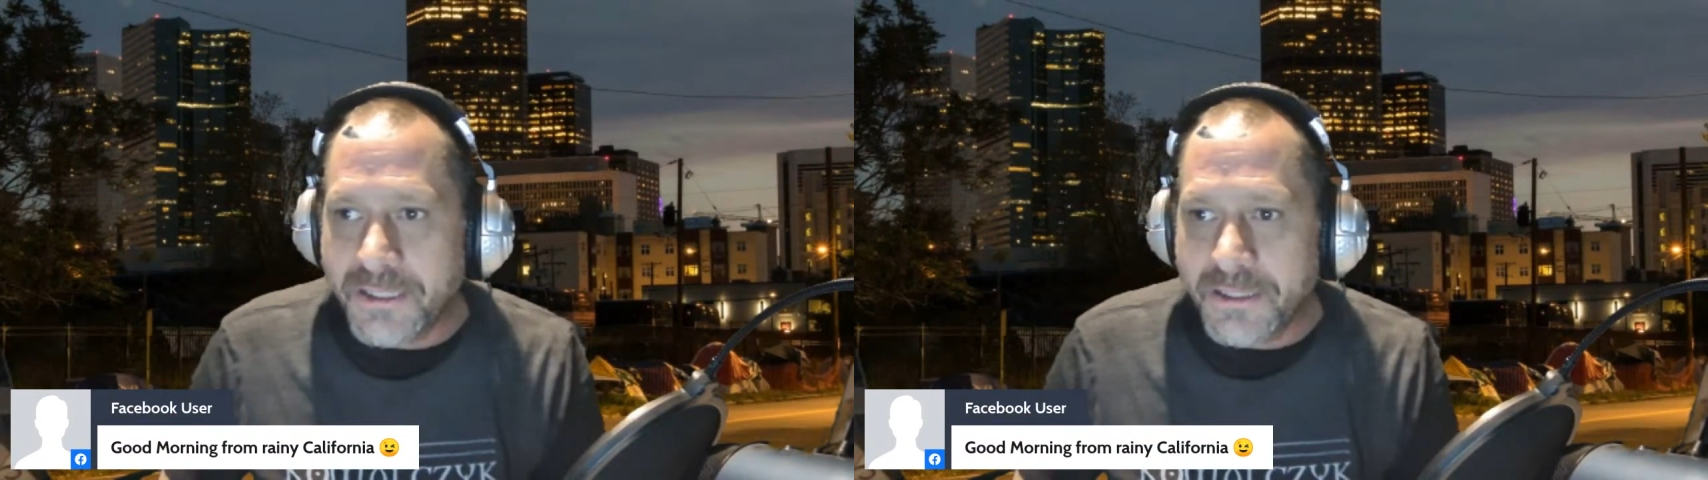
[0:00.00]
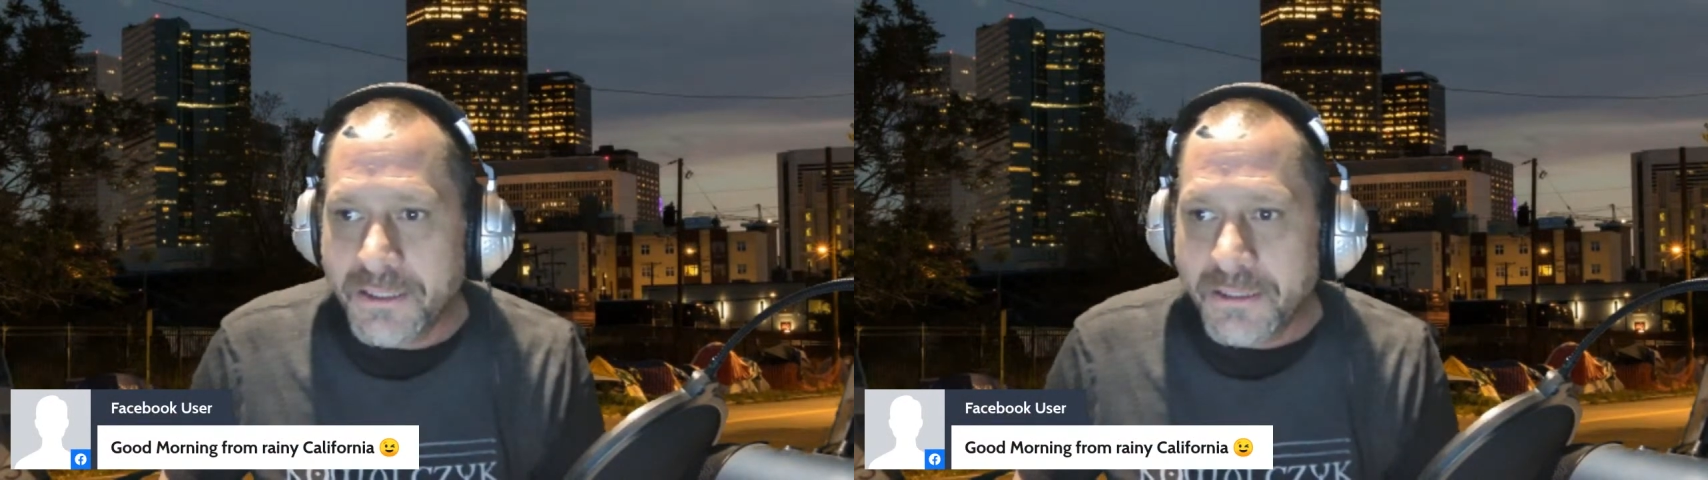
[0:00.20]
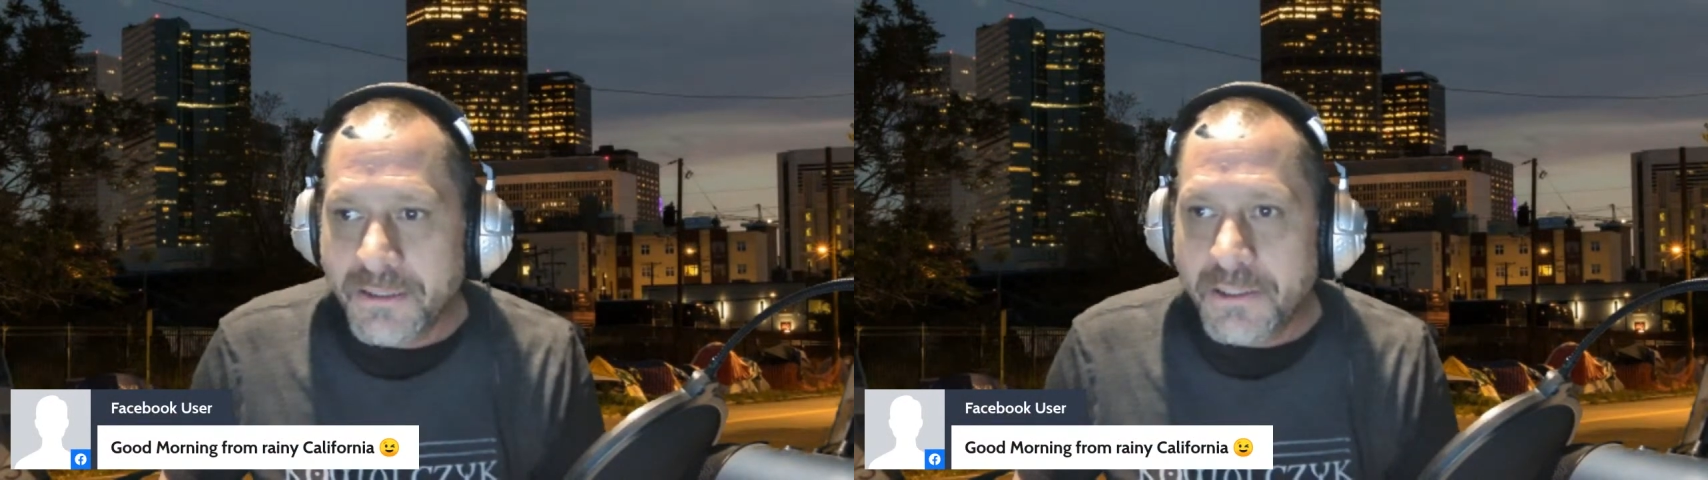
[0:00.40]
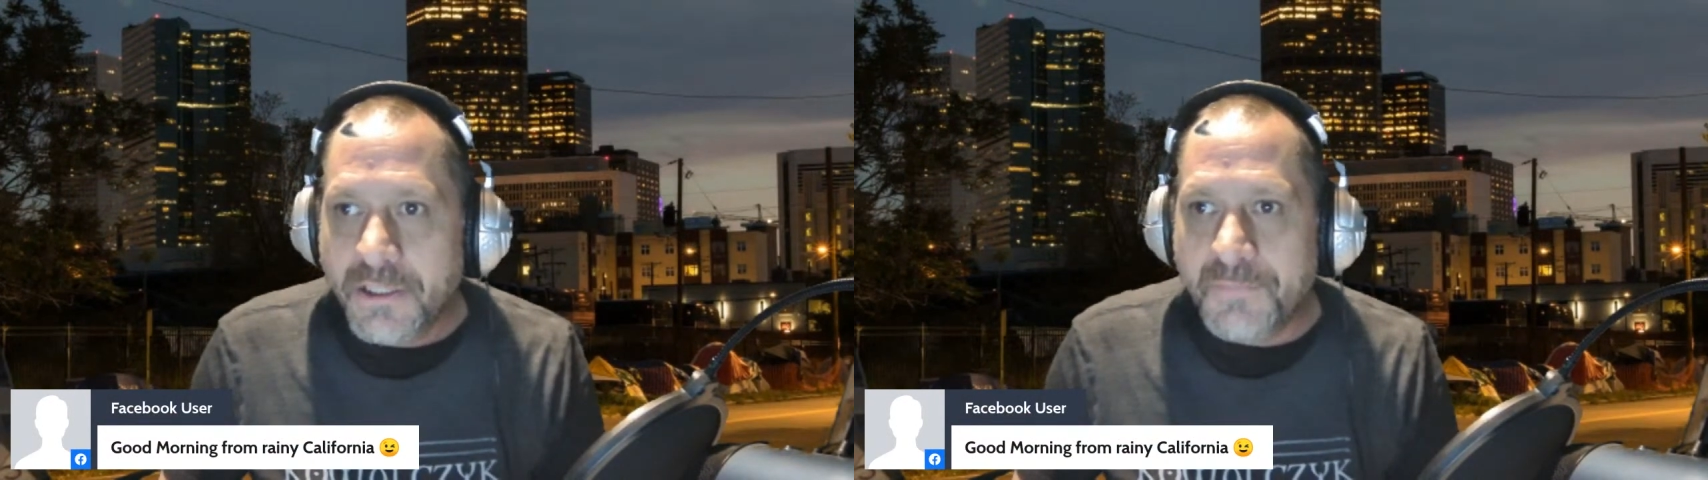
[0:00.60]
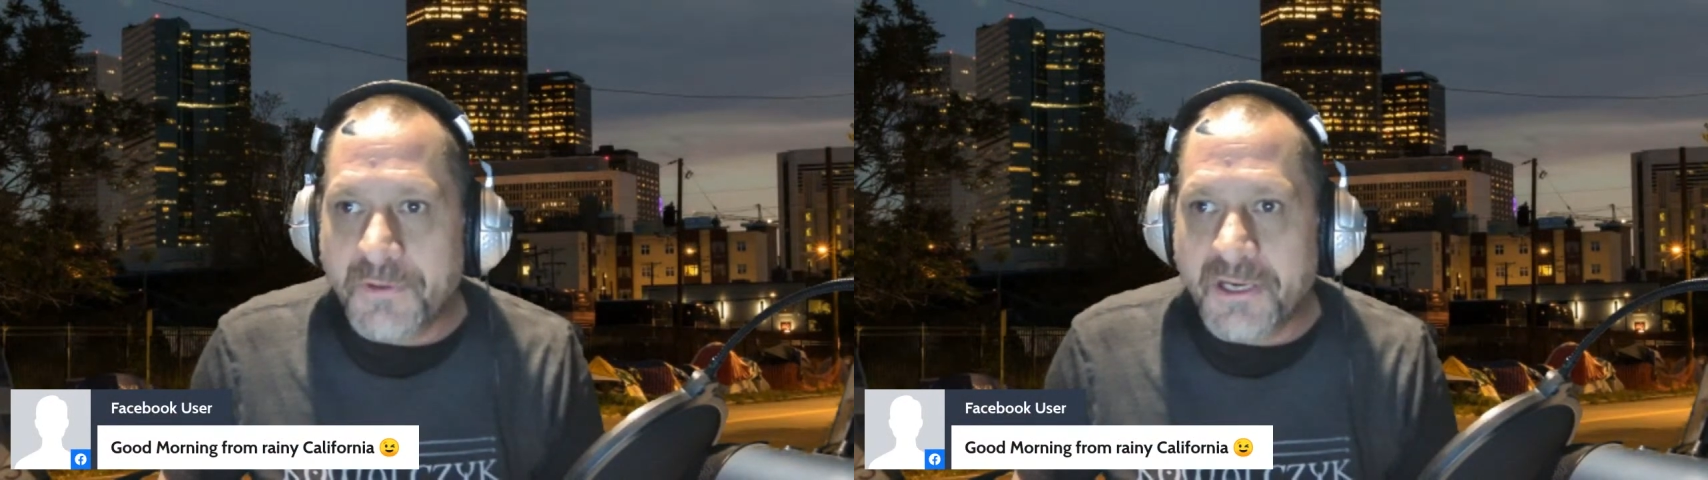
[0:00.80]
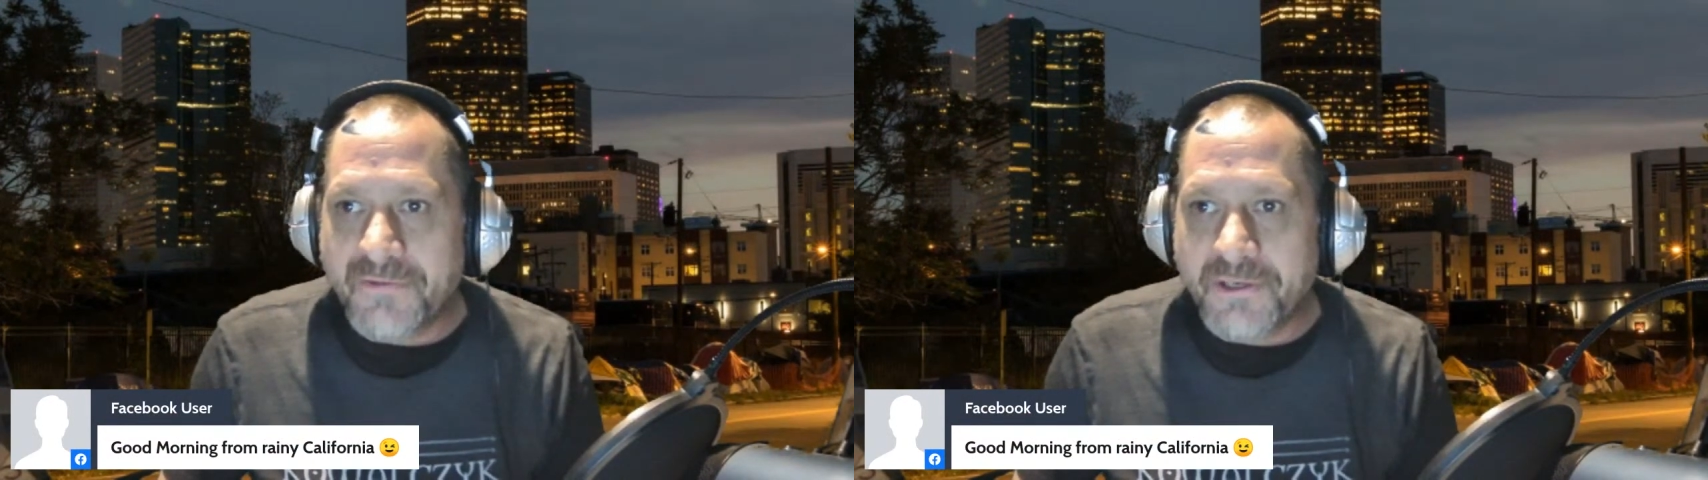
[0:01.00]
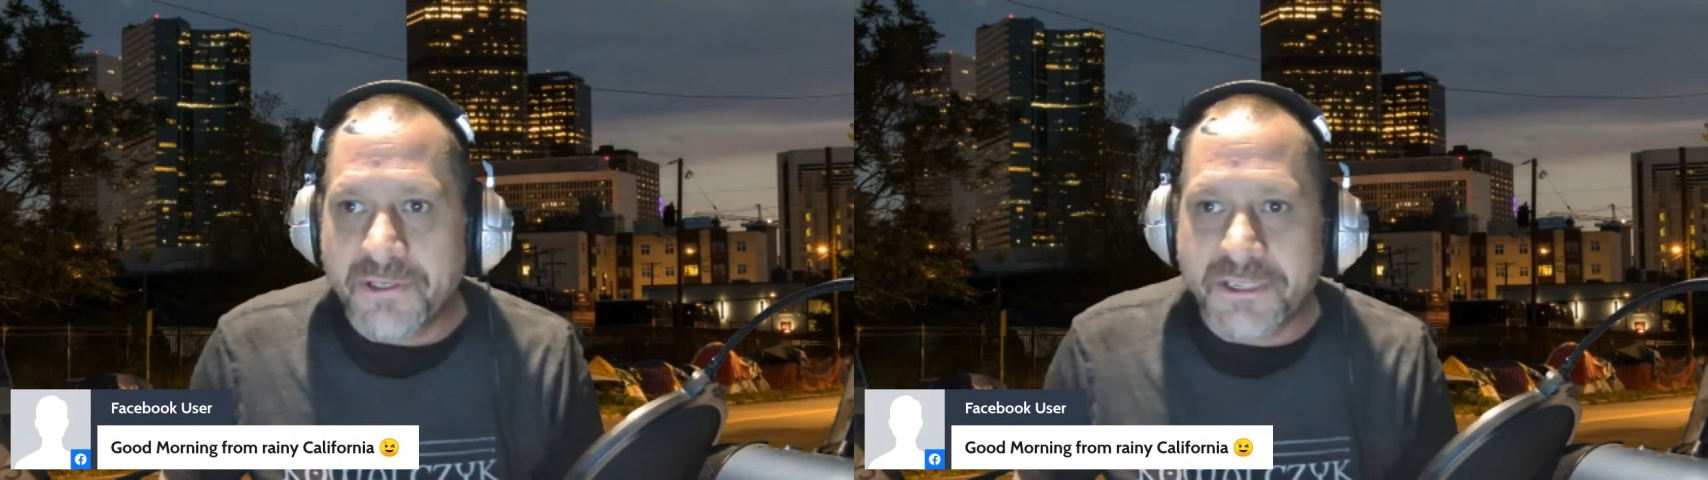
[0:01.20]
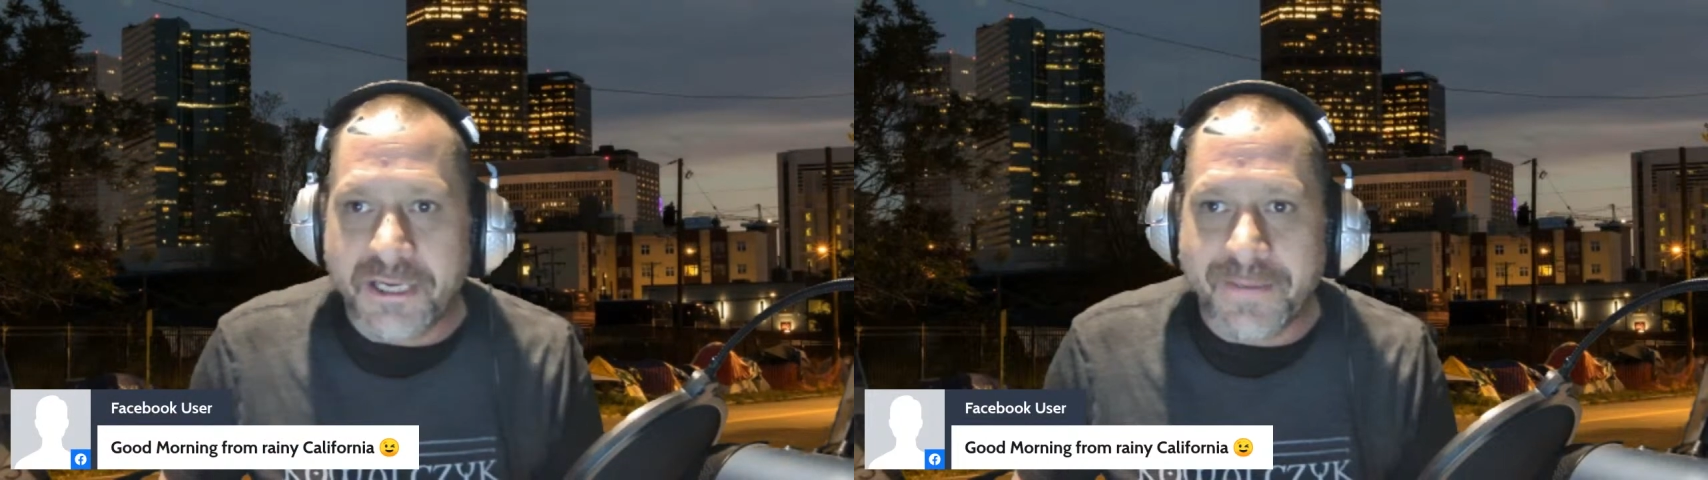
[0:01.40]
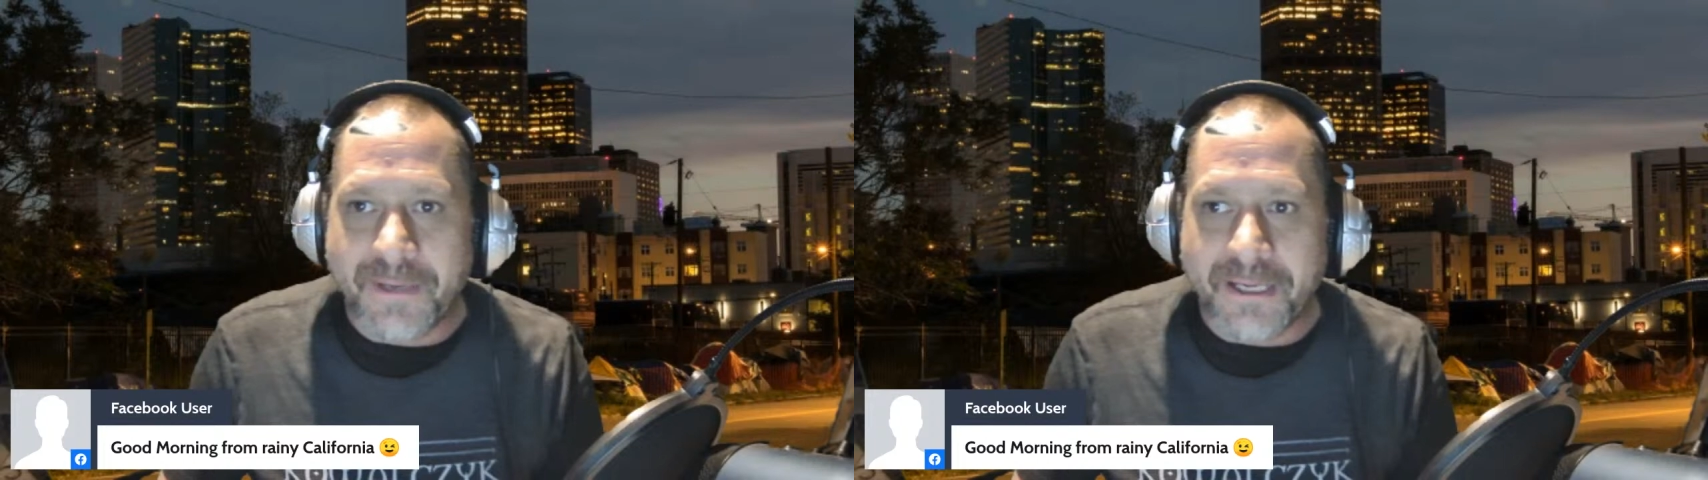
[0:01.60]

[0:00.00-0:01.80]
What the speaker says: Hope you're having a good day, man.